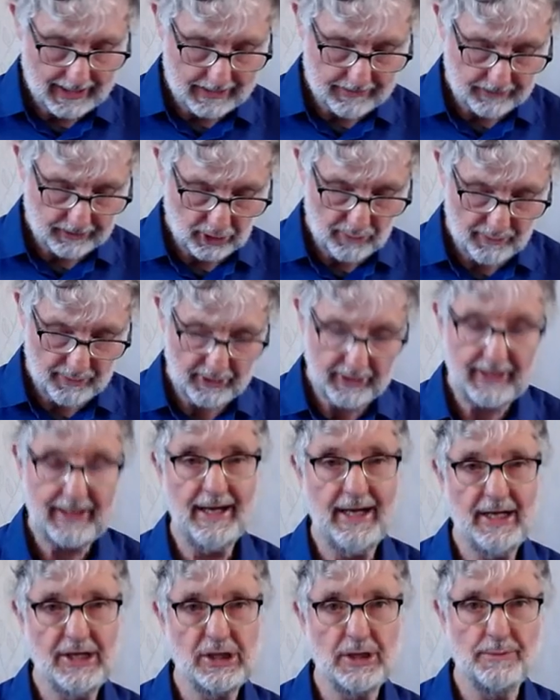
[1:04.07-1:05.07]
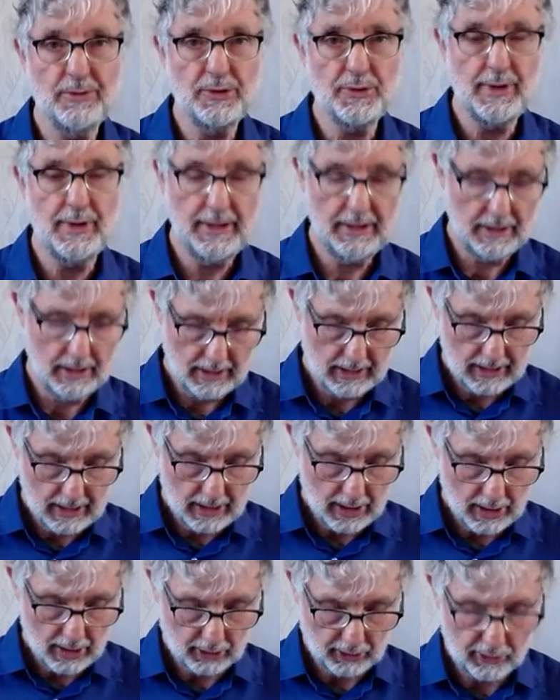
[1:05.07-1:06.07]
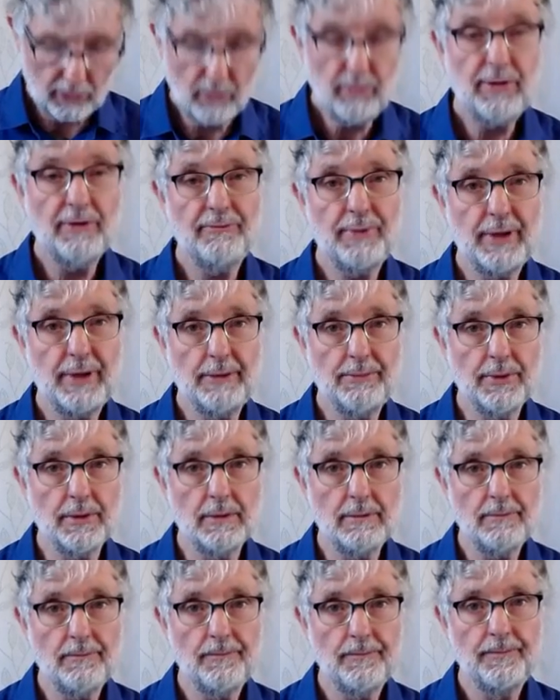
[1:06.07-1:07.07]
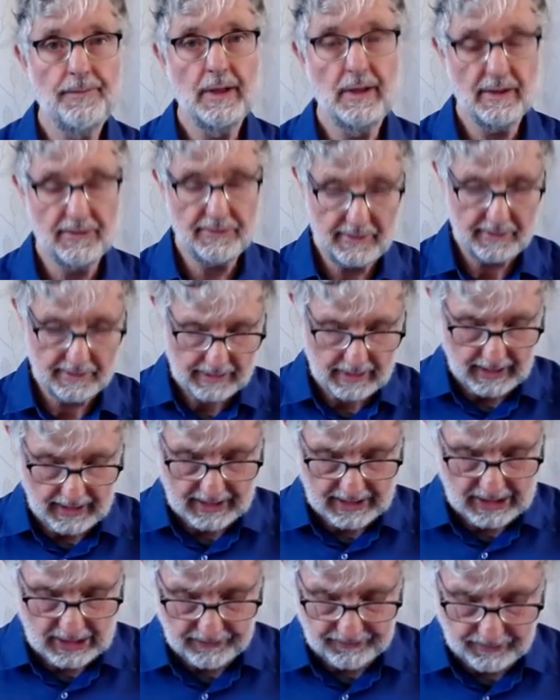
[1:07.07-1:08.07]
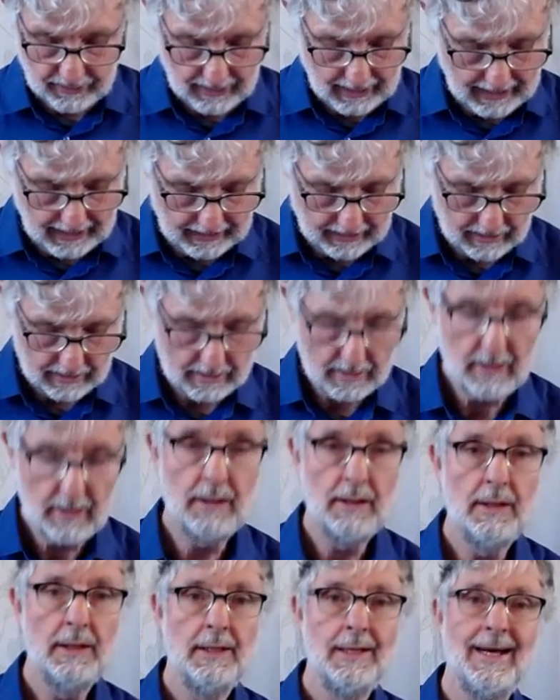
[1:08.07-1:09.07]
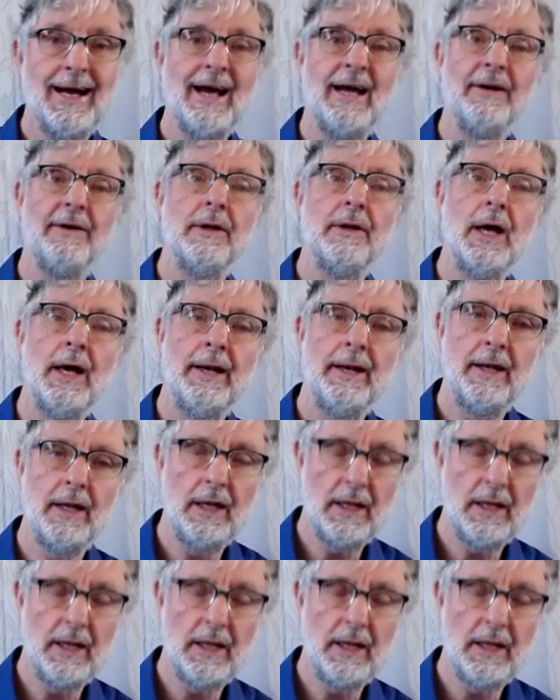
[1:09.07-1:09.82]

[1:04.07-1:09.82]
at the communication between a group of people, a society if you like, and an